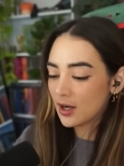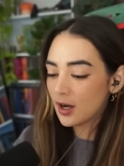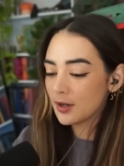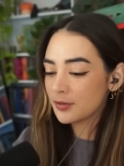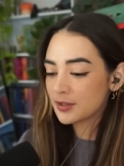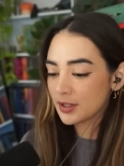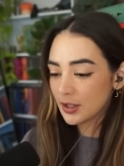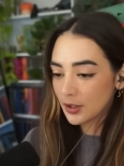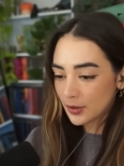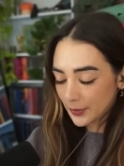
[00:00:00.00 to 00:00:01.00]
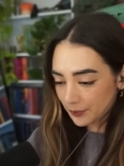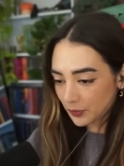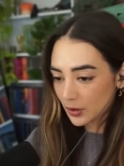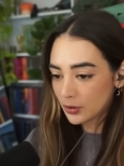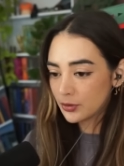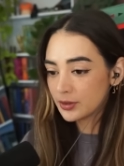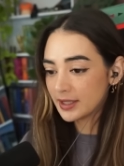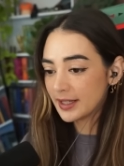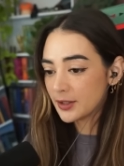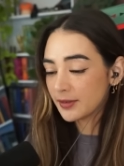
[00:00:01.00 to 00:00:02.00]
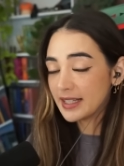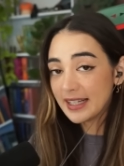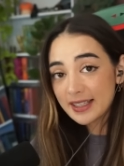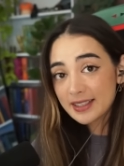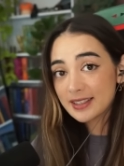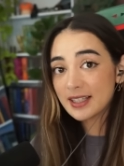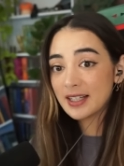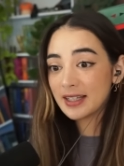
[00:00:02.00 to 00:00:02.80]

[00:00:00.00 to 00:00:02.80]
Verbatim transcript: after losing Rhaenys,